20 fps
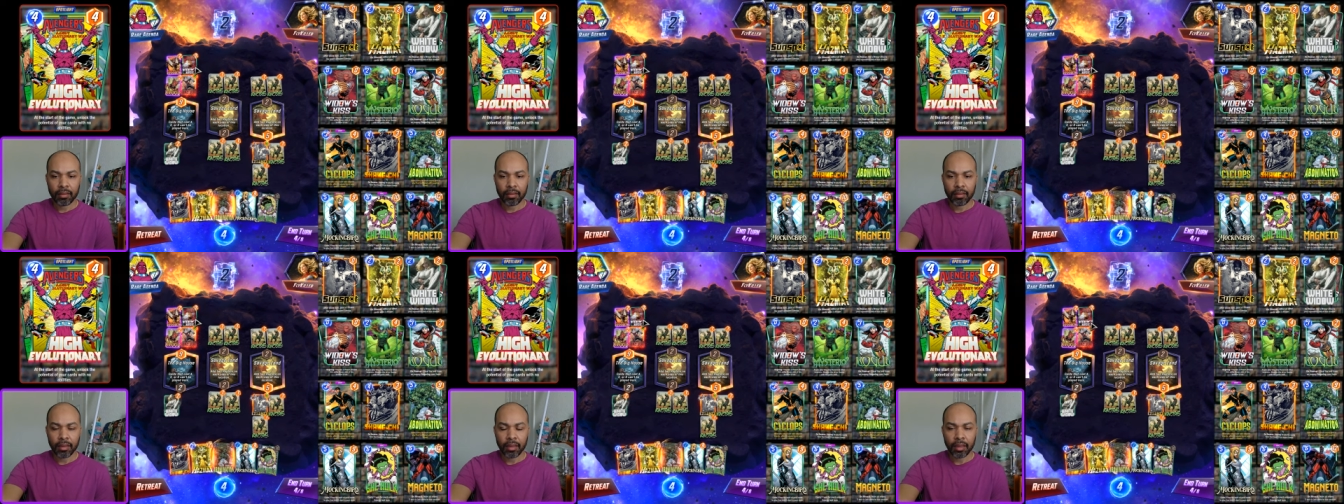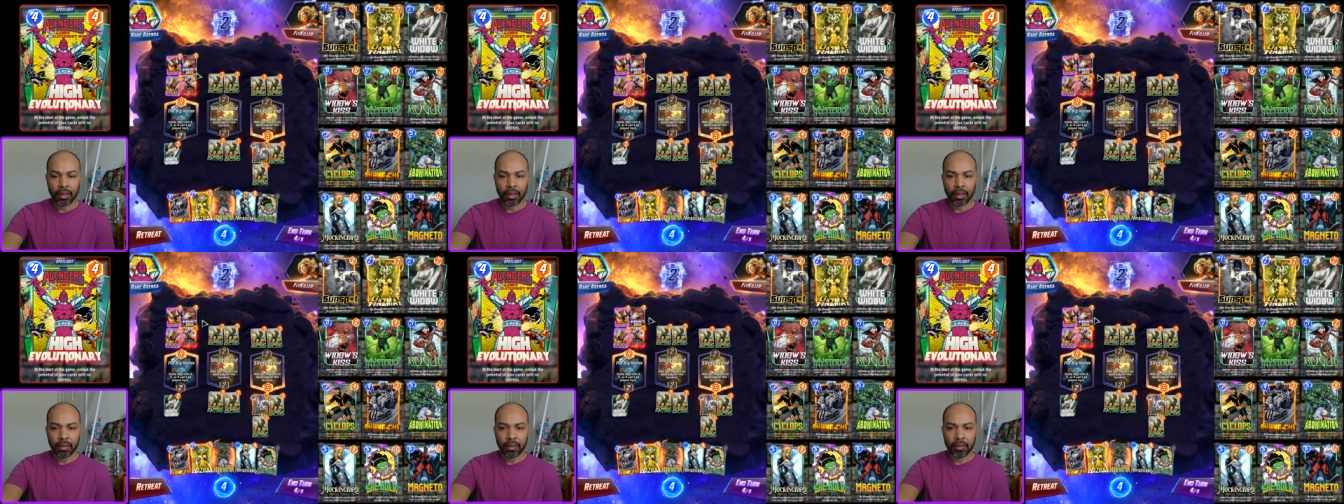
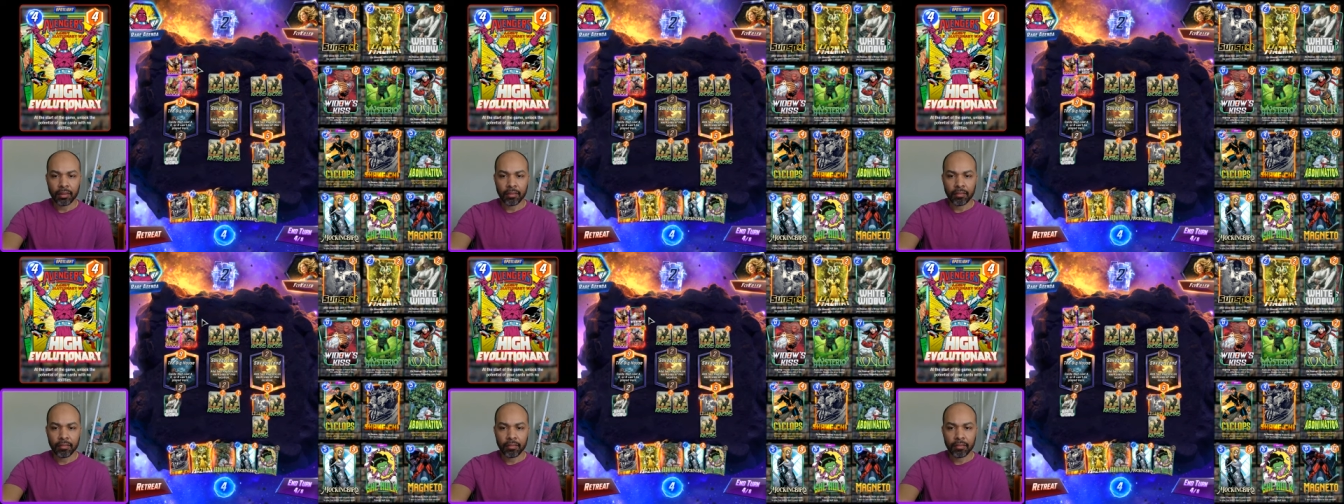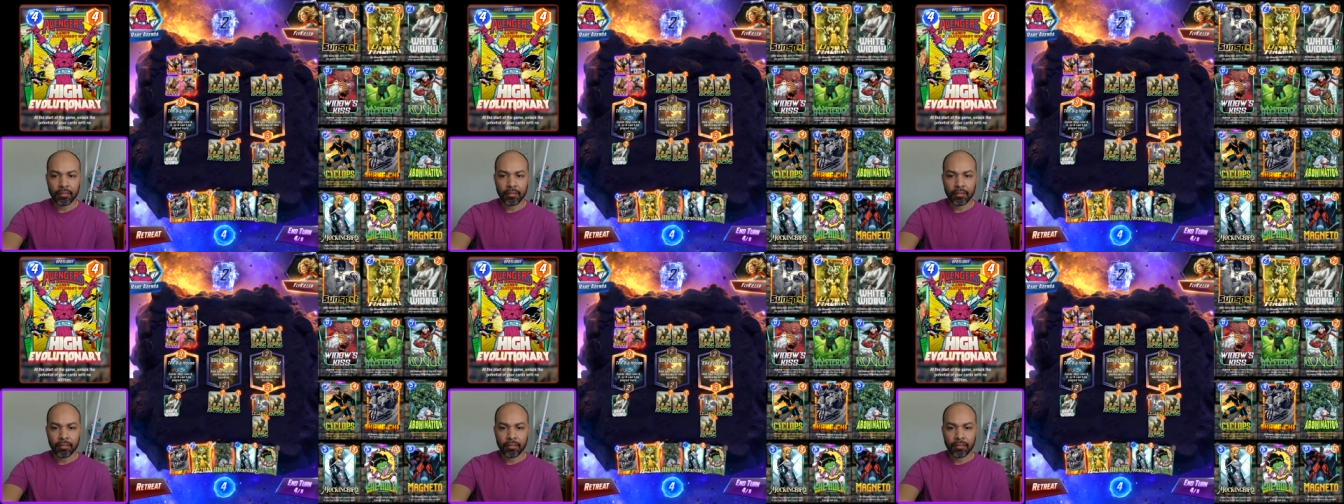a uh,
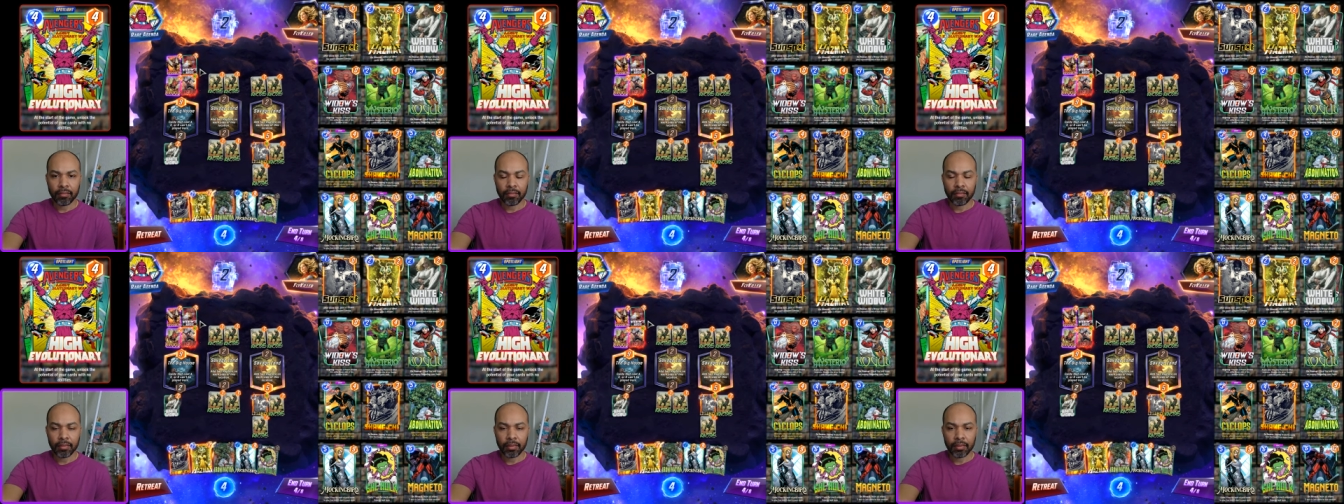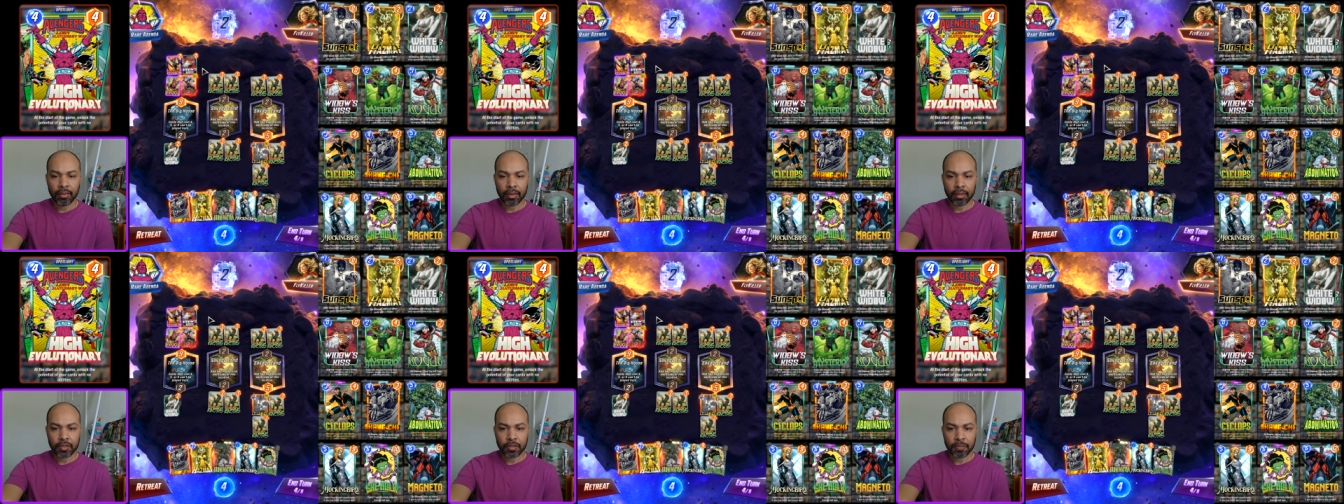
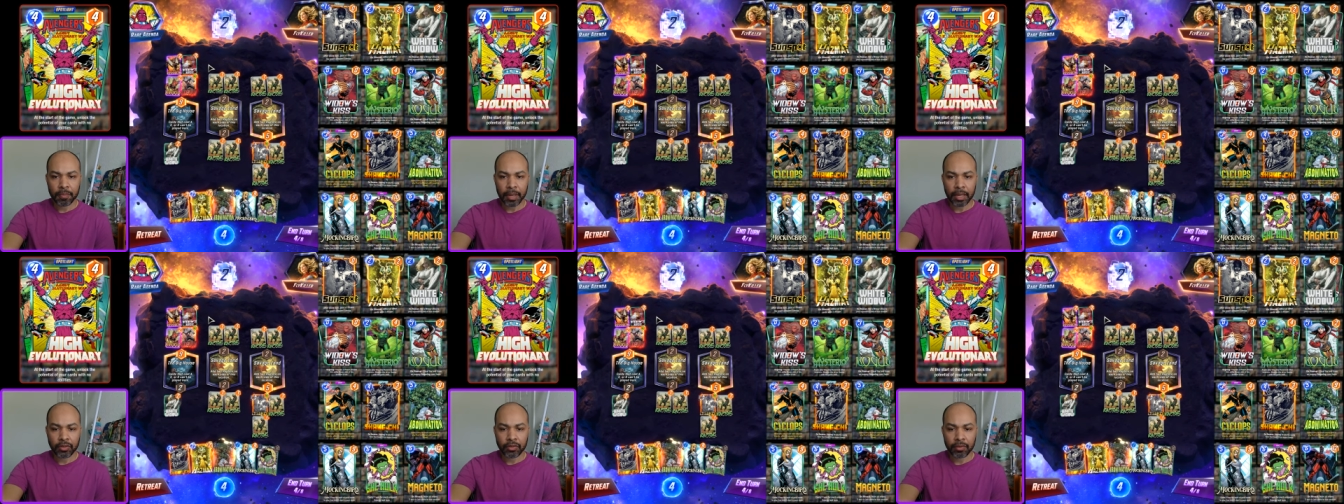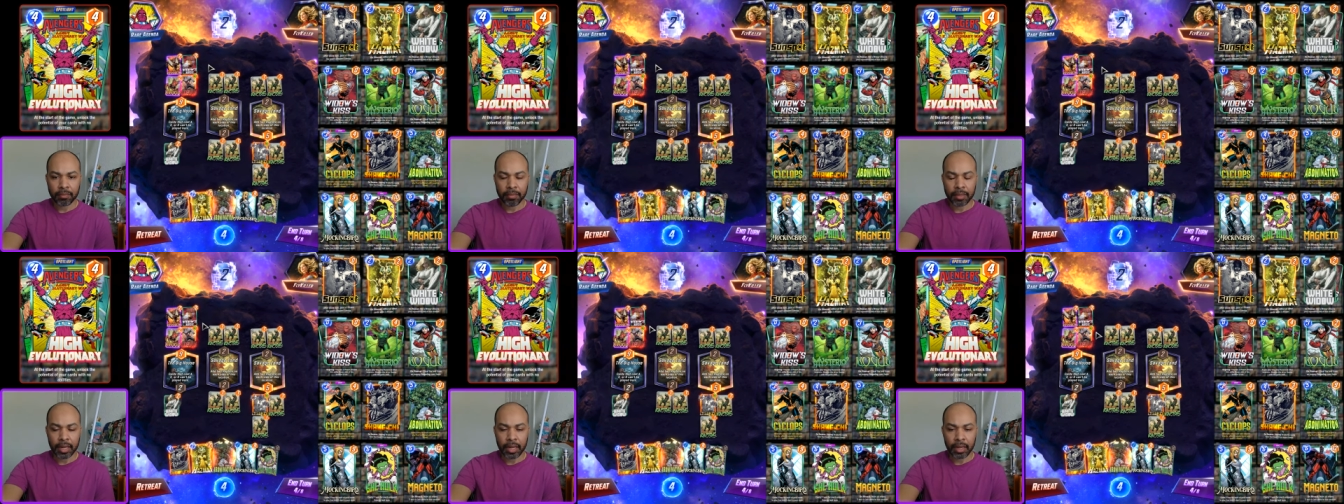
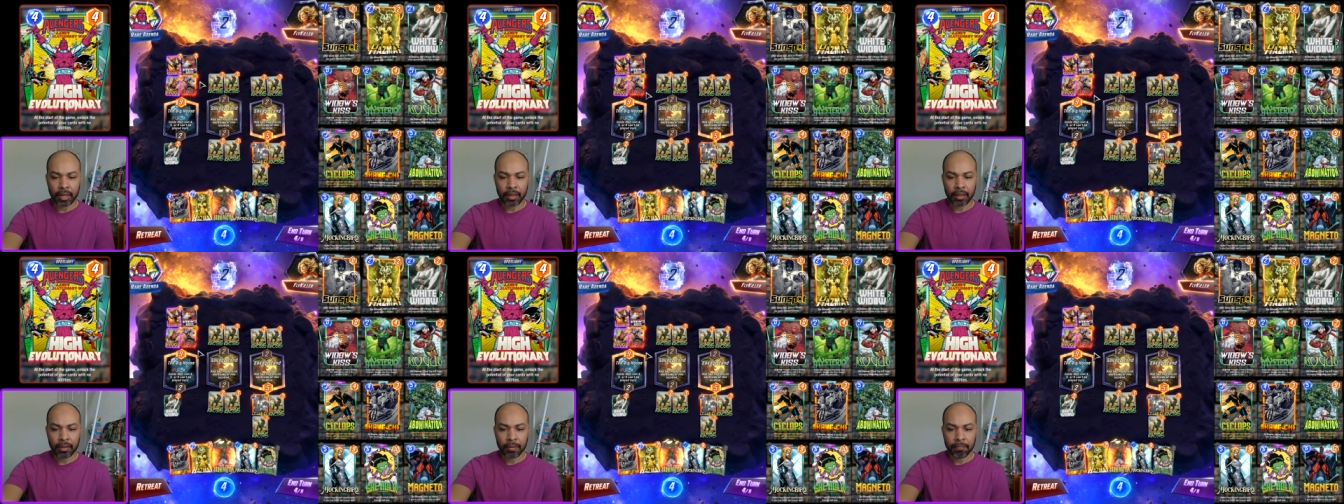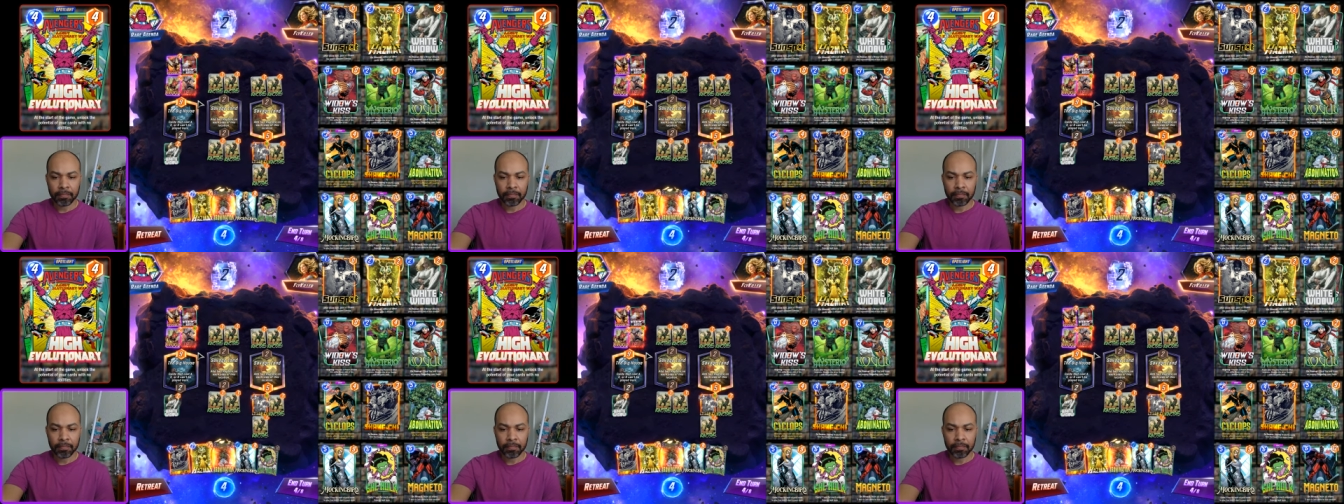Spectrum deck.